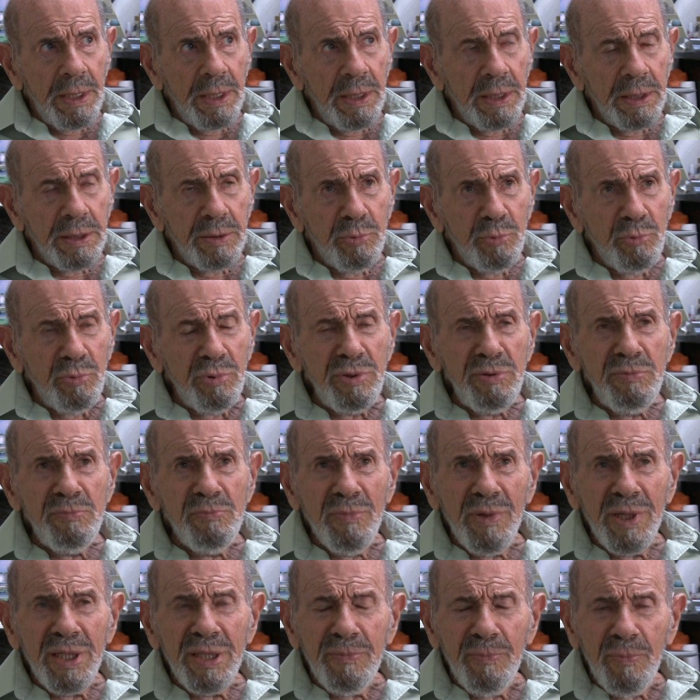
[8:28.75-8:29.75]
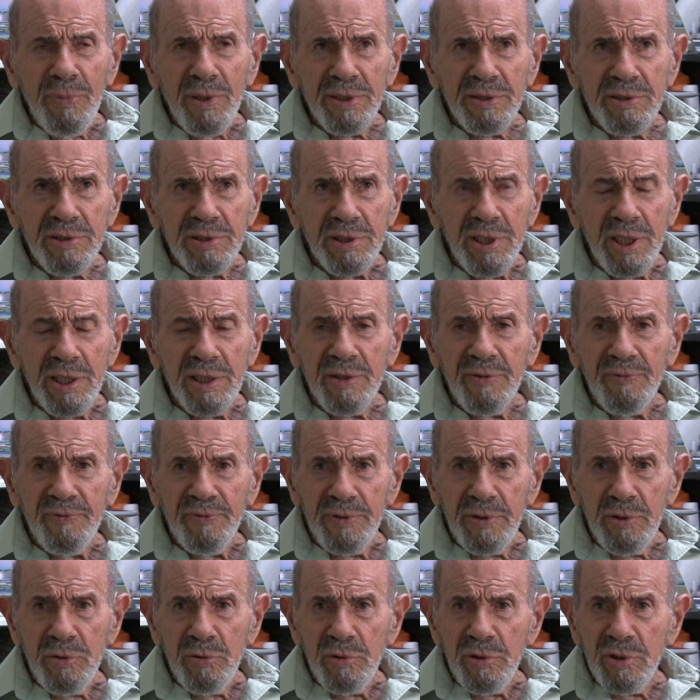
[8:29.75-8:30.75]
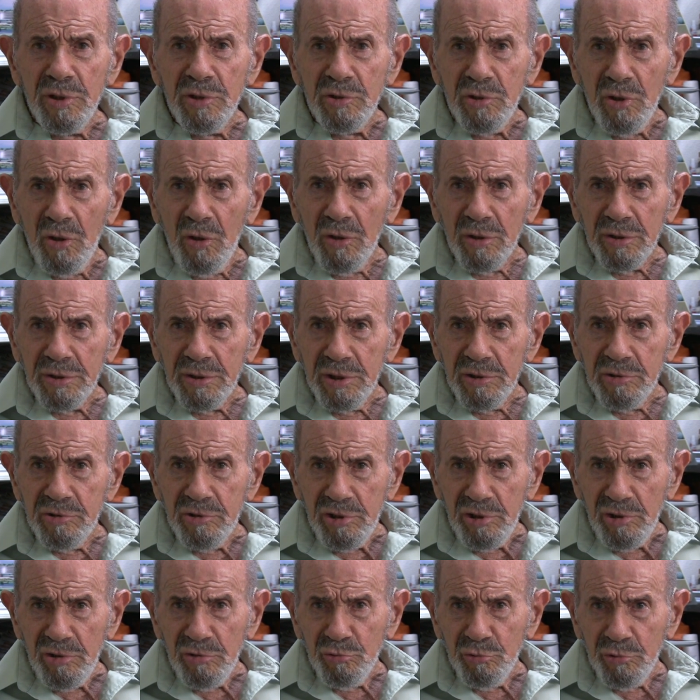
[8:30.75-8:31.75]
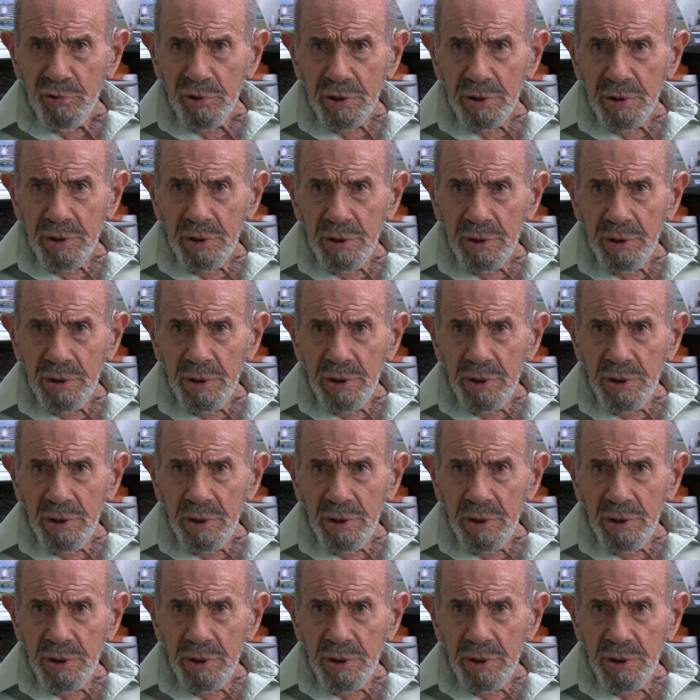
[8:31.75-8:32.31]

it wouldn't make much sense for you to talk to children